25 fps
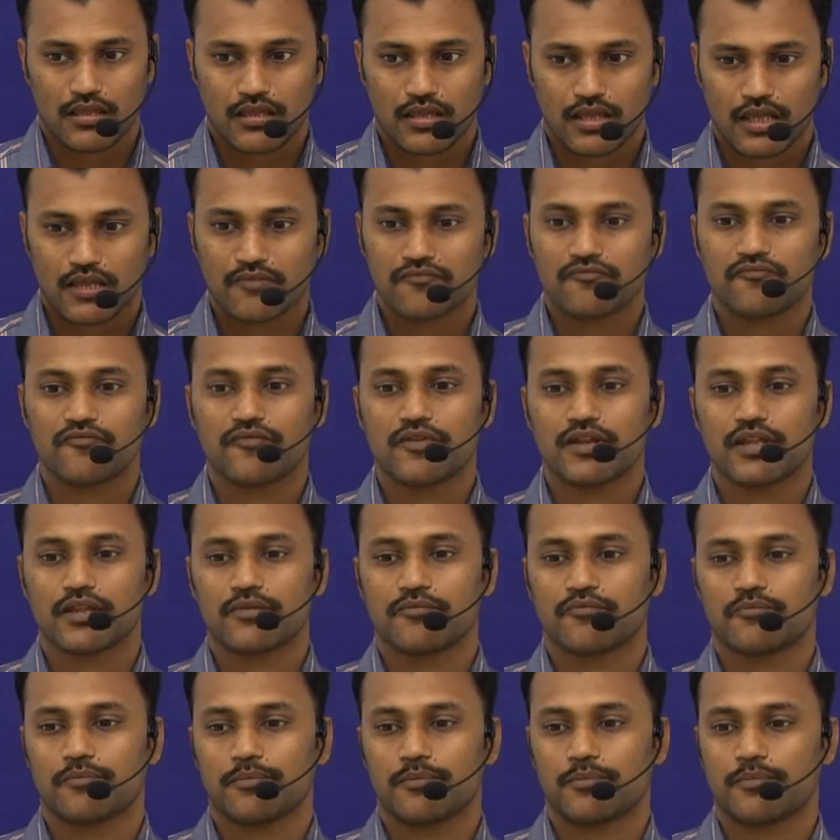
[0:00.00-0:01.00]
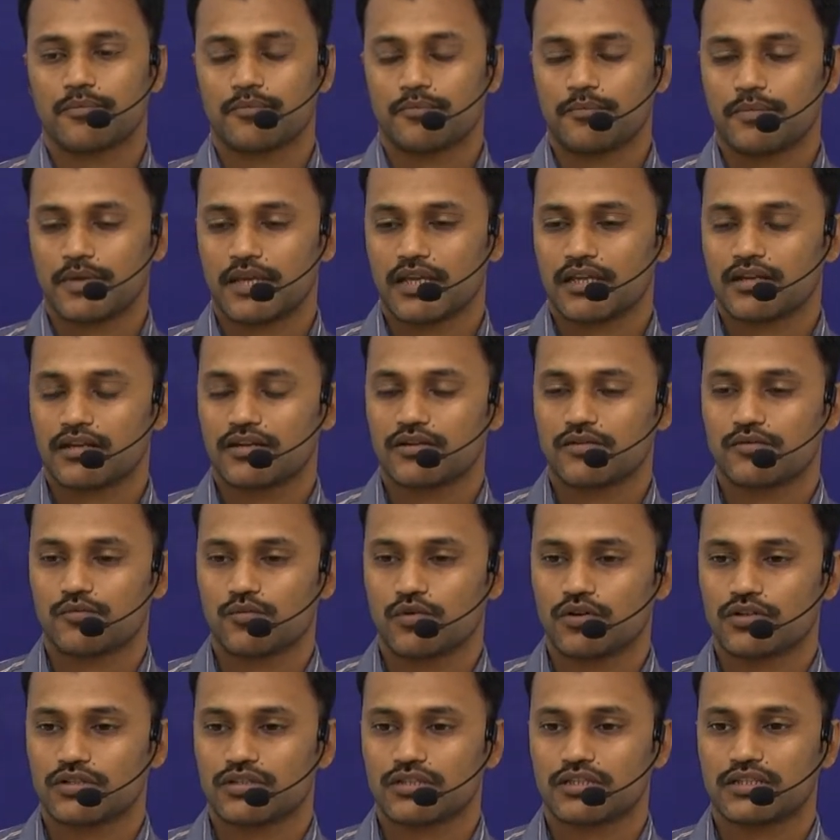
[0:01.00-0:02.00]
Every parent
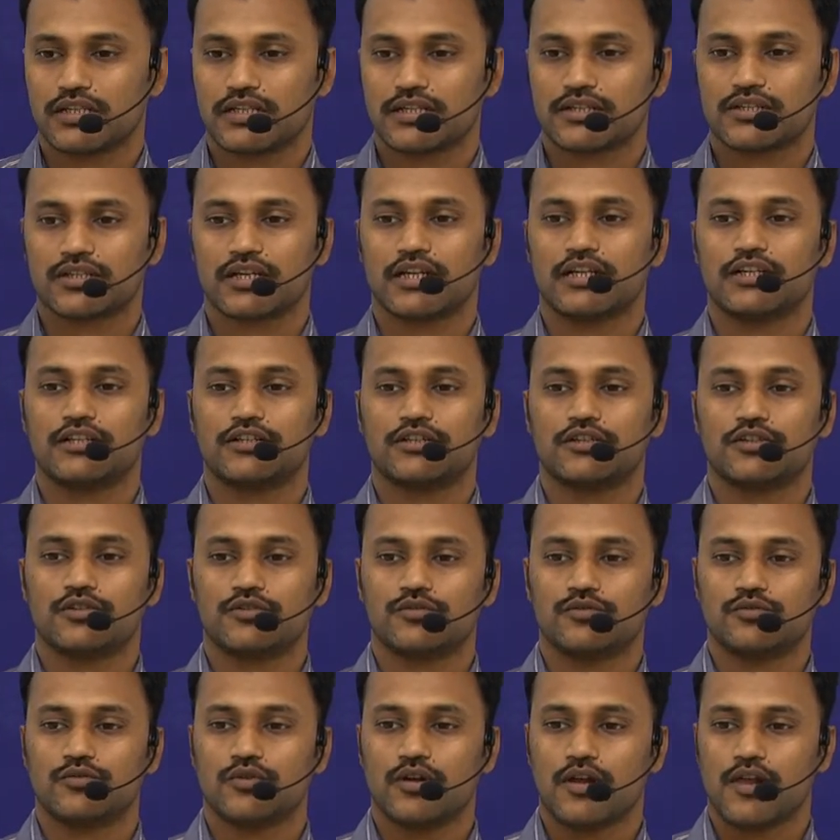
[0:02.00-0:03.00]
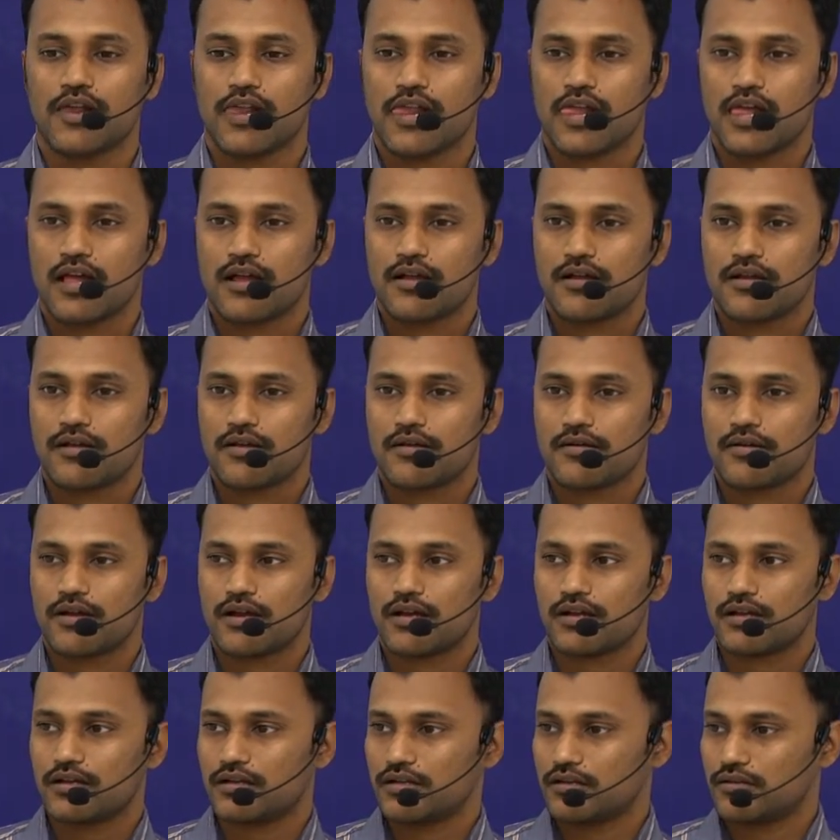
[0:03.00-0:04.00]
wants their child to
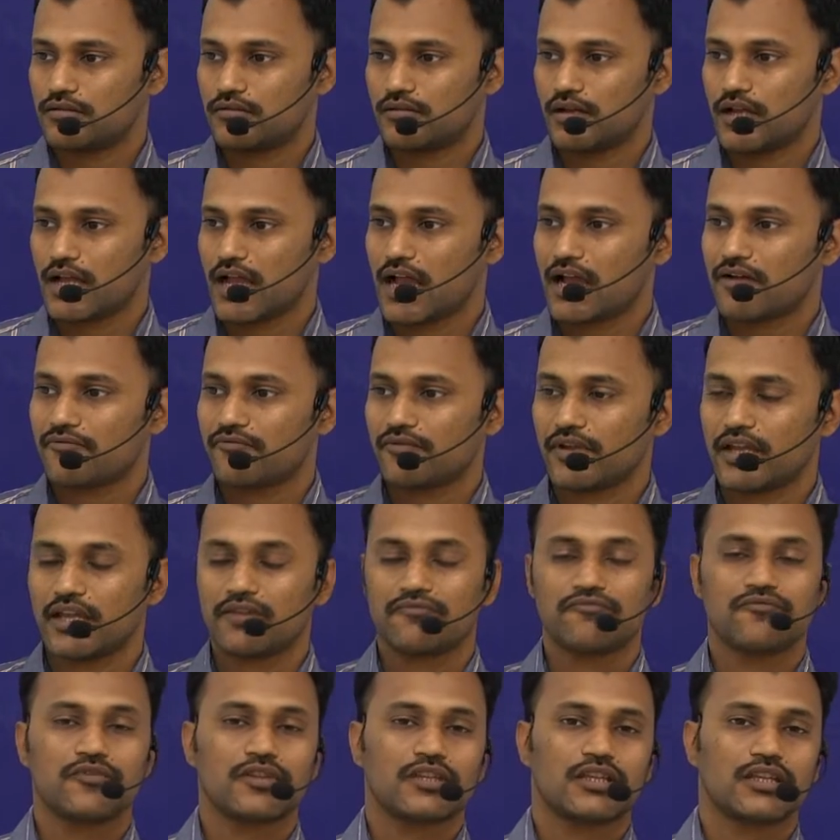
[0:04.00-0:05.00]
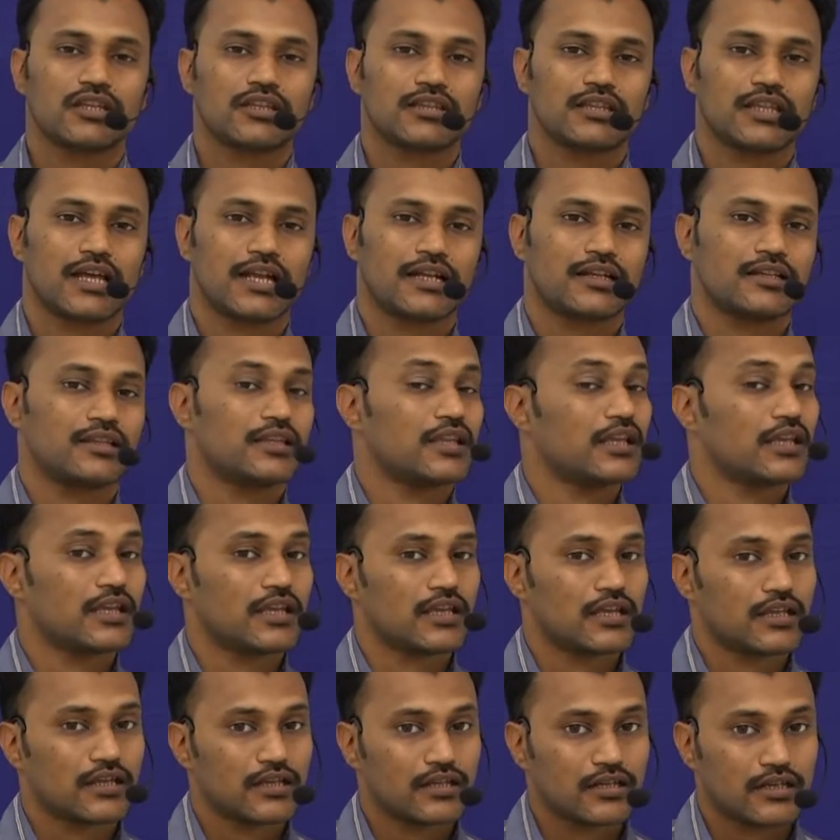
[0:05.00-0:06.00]
have everything that
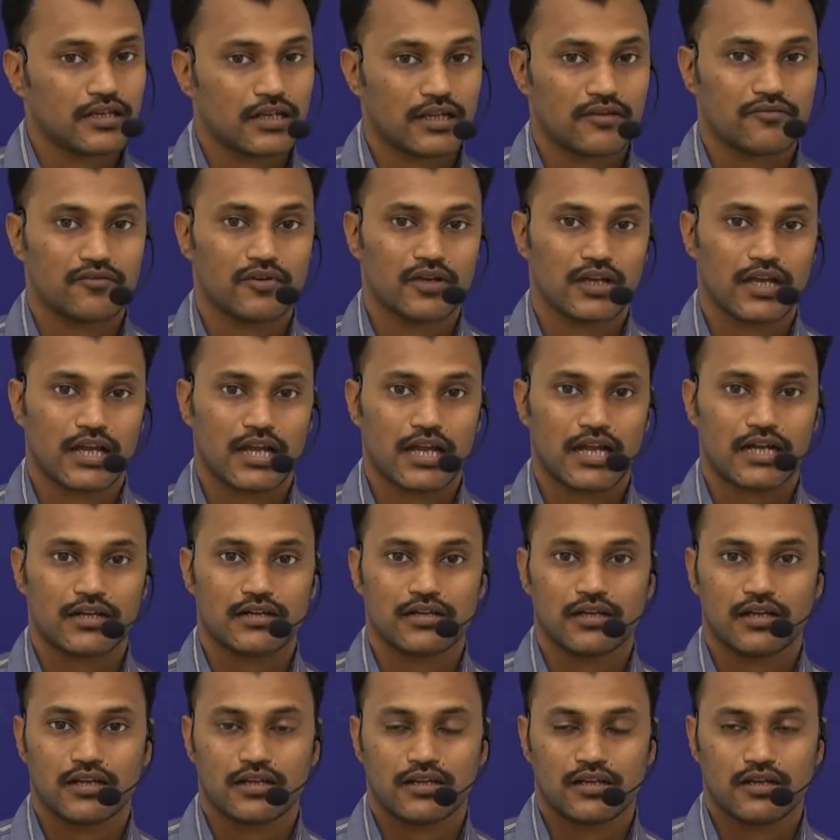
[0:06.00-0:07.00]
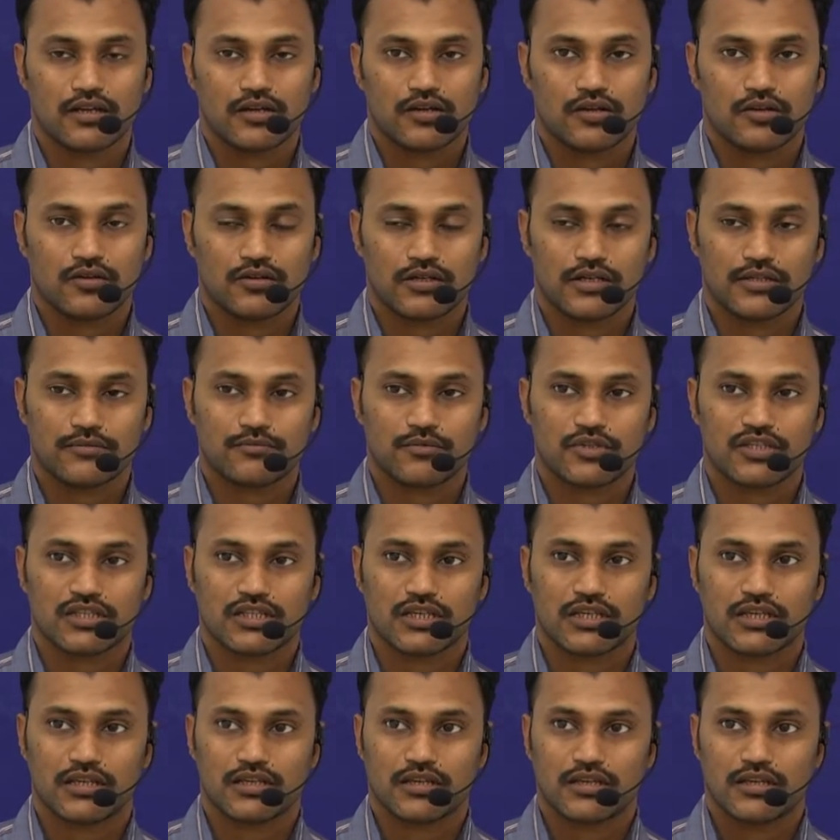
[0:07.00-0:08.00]
they never had, let me
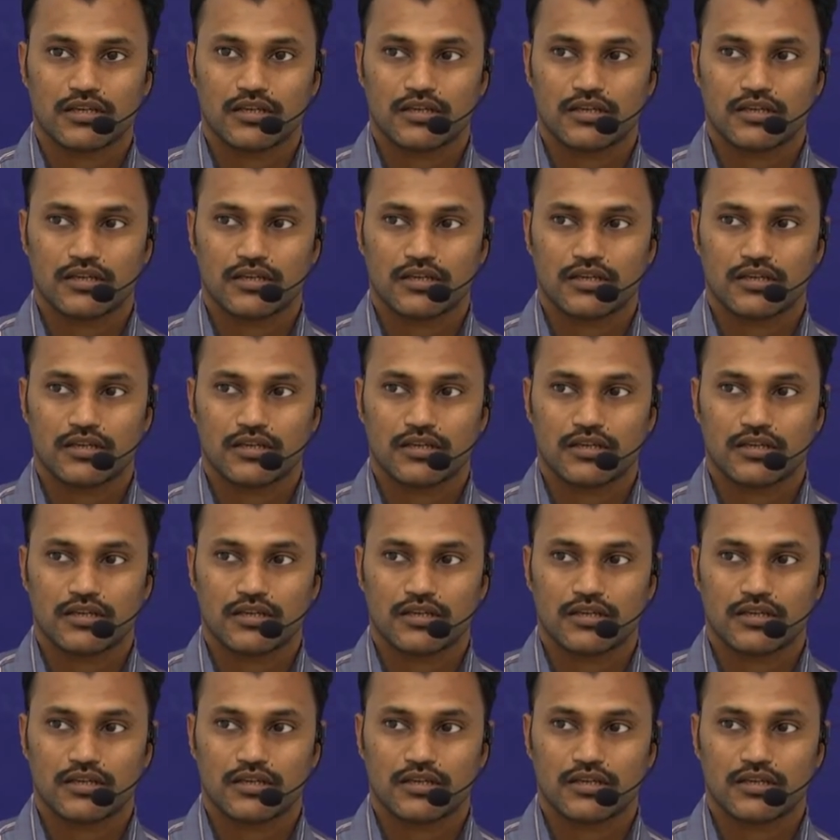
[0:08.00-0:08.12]
say,